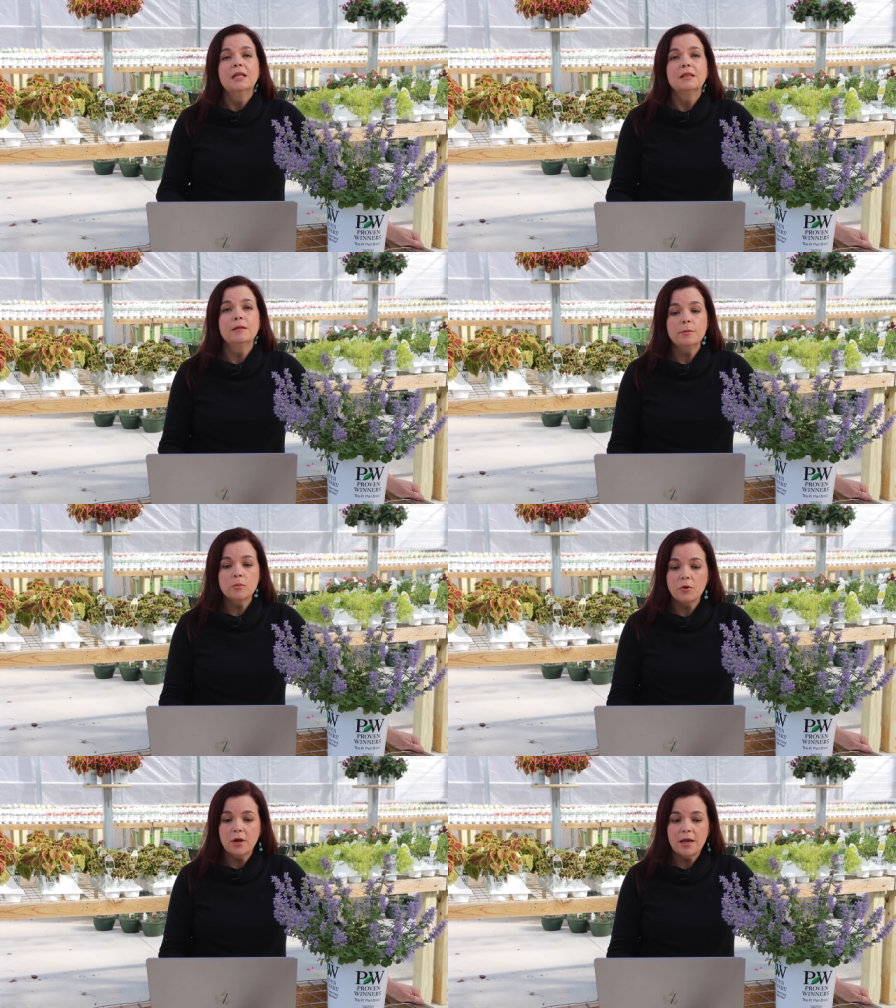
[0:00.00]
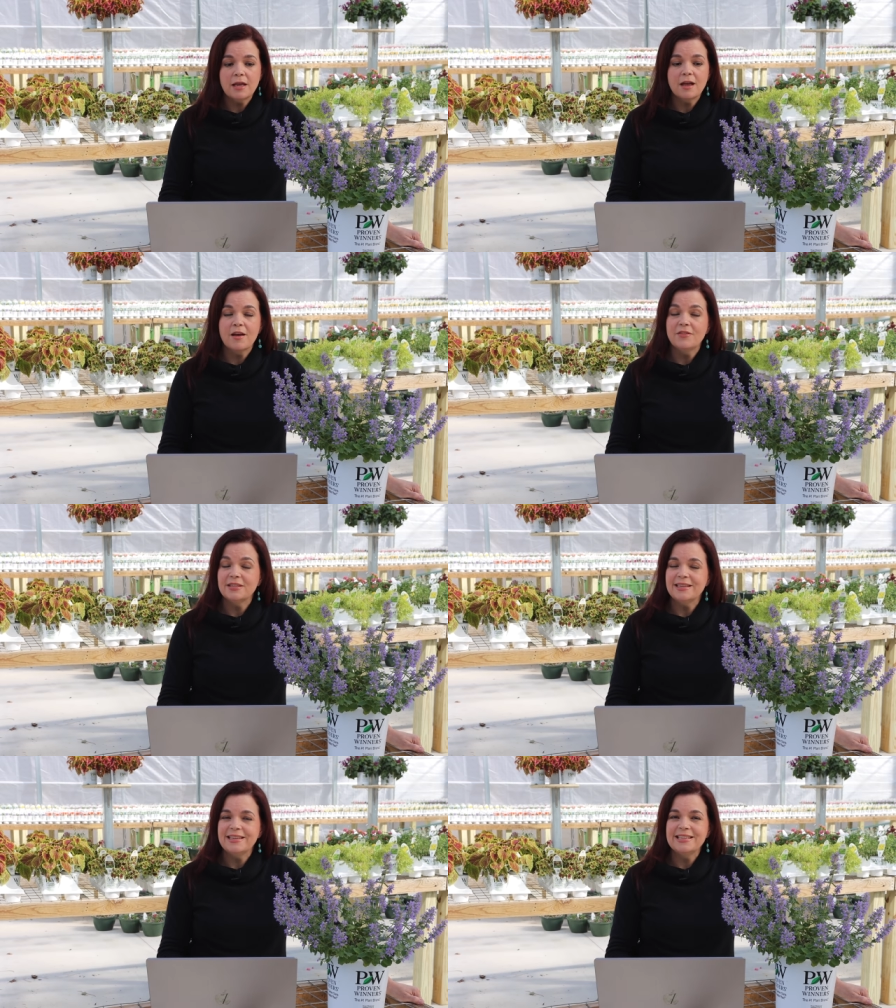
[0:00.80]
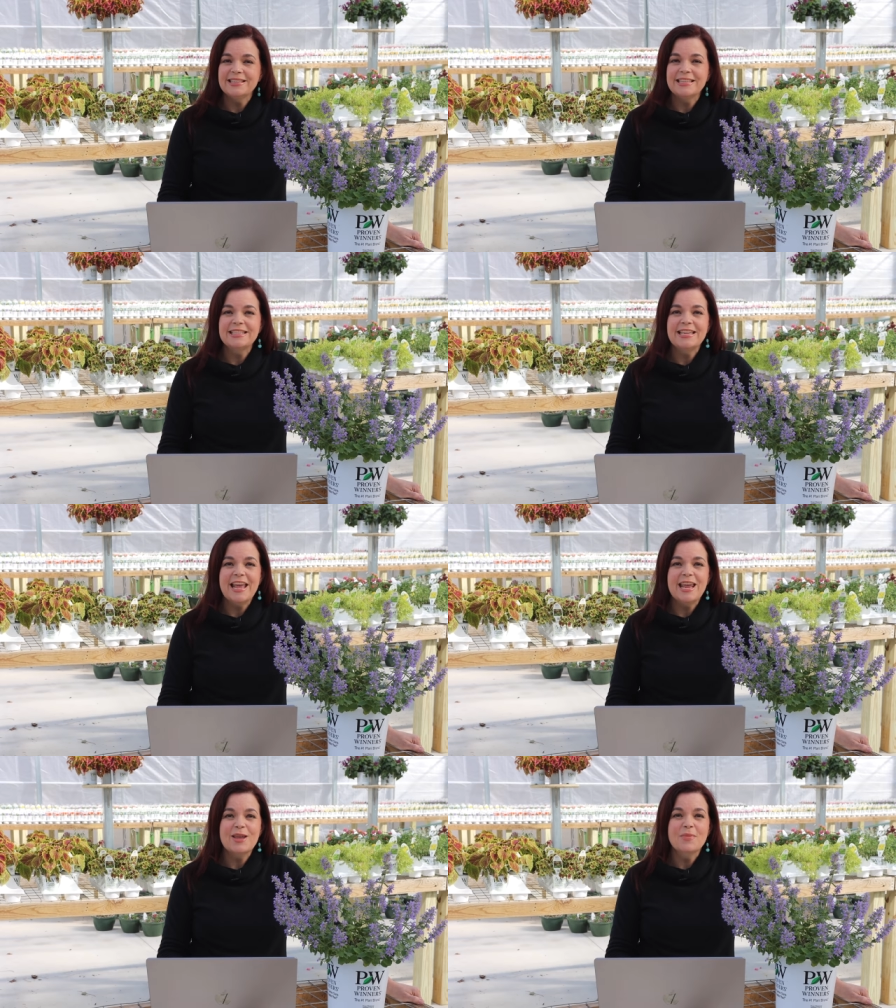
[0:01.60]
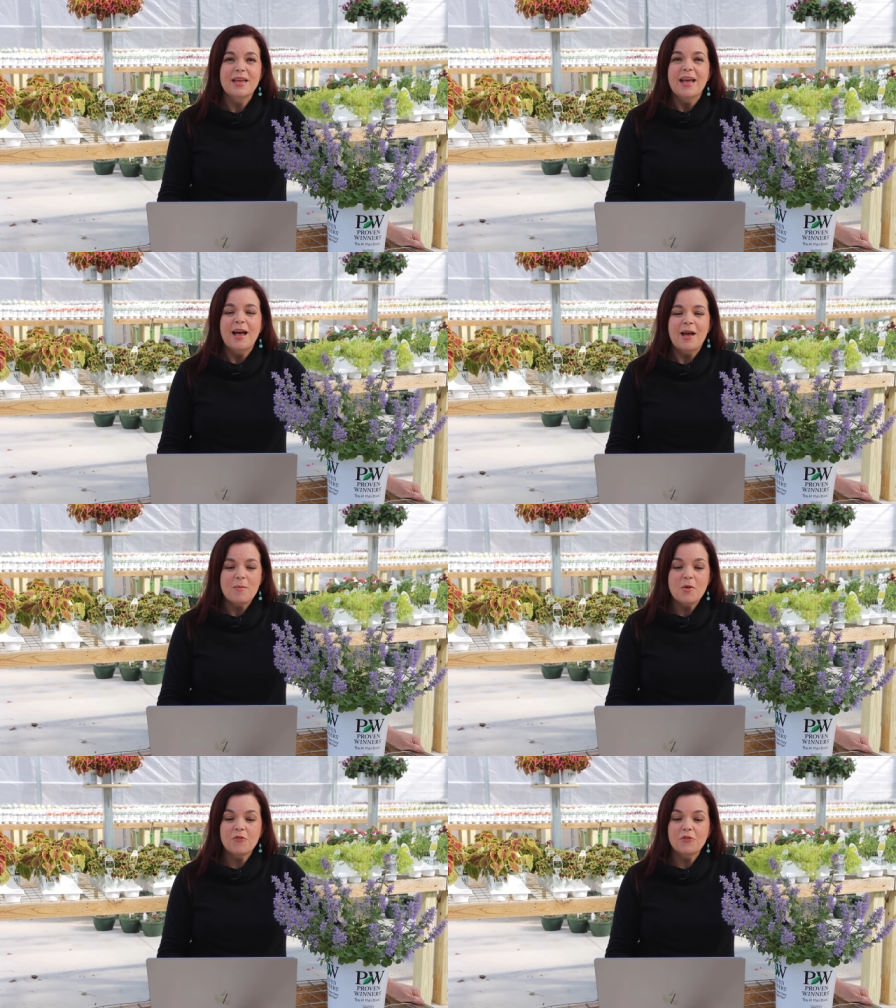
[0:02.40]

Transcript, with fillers: Lemon meringue obviously gets its name um,